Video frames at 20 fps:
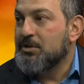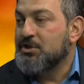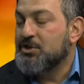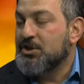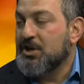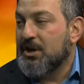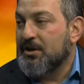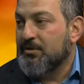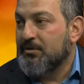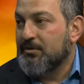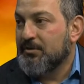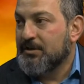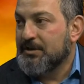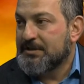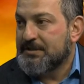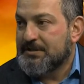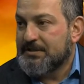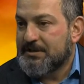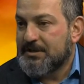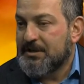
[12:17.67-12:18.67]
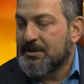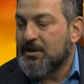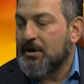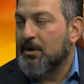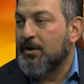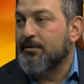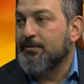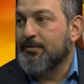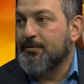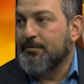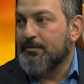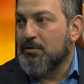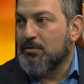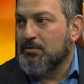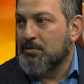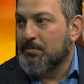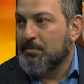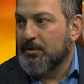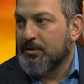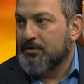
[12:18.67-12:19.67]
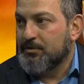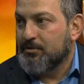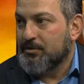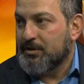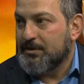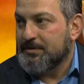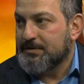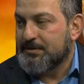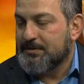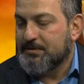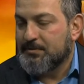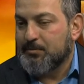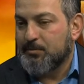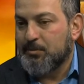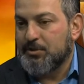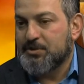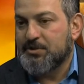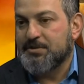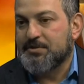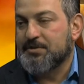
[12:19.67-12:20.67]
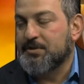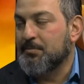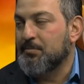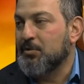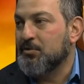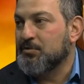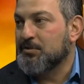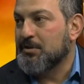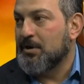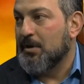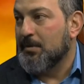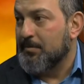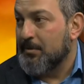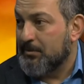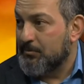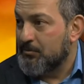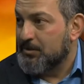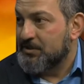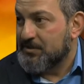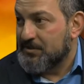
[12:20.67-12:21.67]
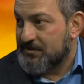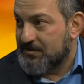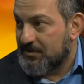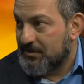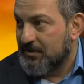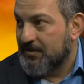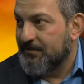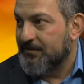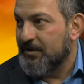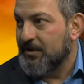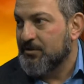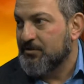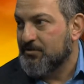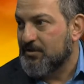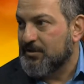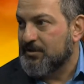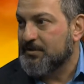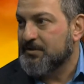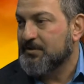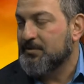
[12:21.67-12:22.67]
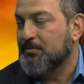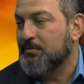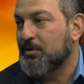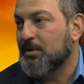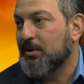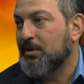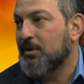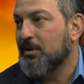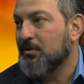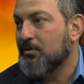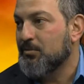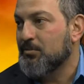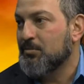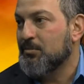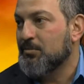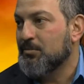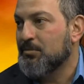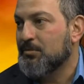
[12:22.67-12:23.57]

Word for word: generally see are revocable trusts, which is the most common, which is the living trust, what you